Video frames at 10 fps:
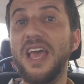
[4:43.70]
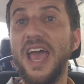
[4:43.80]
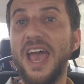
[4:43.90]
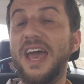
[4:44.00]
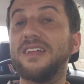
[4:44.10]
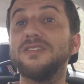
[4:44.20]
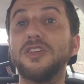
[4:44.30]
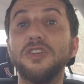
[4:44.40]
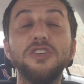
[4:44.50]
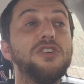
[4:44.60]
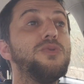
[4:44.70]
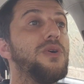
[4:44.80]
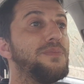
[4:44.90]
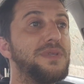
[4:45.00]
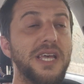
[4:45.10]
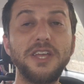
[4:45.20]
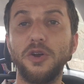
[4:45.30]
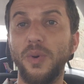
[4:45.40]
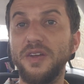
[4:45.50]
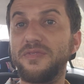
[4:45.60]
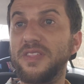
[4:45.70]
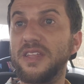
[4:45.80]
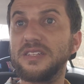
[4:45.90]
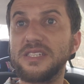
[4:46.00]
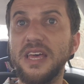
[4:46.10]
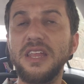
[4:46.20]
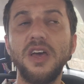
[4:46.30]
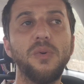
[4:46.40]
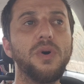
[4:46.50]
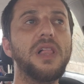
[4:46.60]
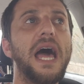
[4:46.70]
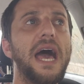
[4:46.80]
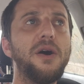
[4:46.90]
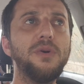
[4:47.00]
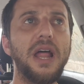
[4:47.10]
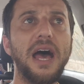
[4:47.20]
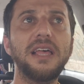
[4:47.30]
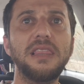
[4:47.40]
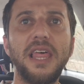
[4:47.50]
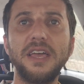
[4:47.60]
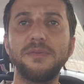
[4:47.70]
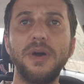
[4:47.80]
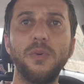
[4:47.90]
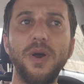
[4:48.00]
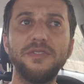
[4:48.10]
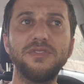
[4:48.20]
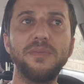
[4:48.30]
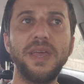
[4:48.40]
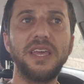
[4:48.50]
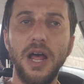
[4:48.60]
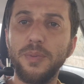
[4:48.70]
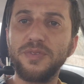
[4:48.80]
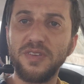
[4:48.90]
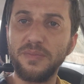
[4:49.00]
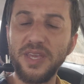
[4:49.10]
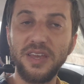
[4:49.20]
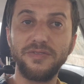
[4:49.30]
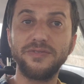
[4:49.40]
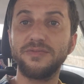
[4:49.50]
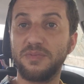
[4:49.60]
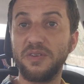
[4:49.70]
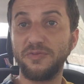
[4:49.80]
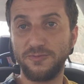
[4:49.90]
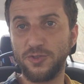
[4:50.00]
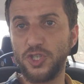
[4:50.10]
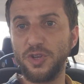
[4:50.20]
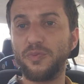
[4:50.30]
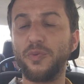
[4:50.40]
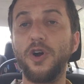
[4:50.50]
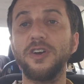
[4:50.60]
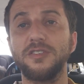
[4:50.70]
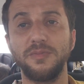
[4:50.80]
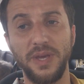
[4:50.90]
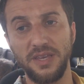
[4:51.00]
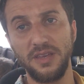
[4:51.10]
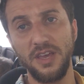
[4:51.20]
And you upset your wife and then said, well, how would I like my wife to make it up to me if she wronged me?